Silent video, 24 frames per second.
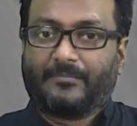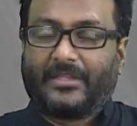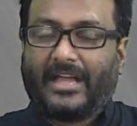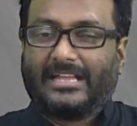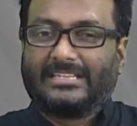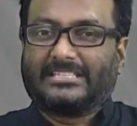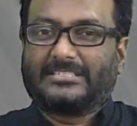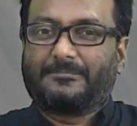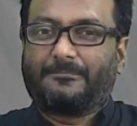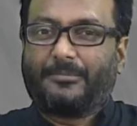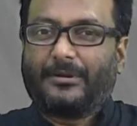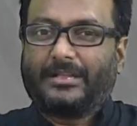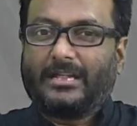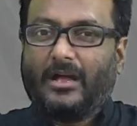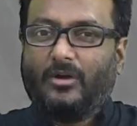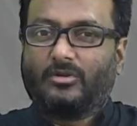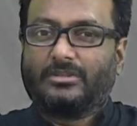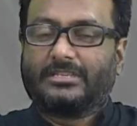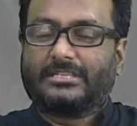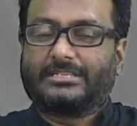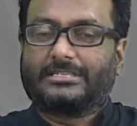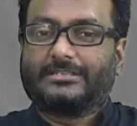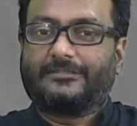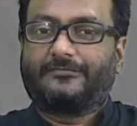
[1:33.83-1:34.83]
and spring
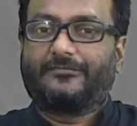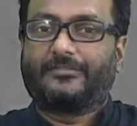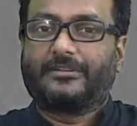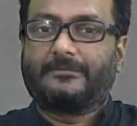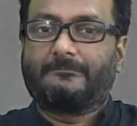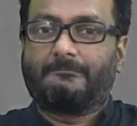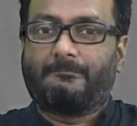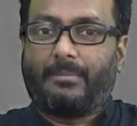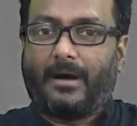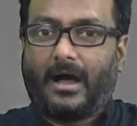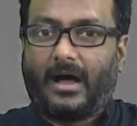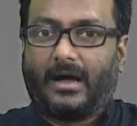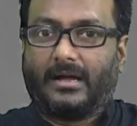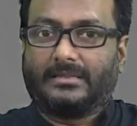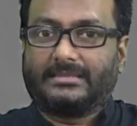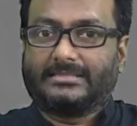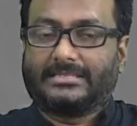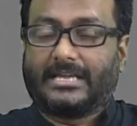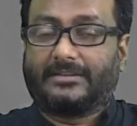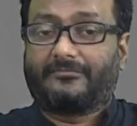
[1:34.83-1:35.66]
out the different parts,